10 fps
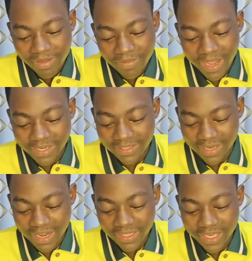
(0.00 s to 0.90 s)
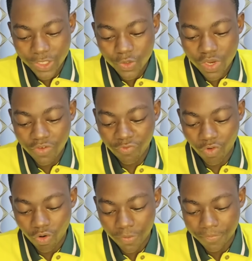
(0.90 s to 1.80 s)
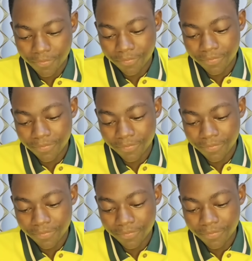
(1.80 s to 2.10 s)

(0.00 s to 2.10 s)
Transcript: But let us wait for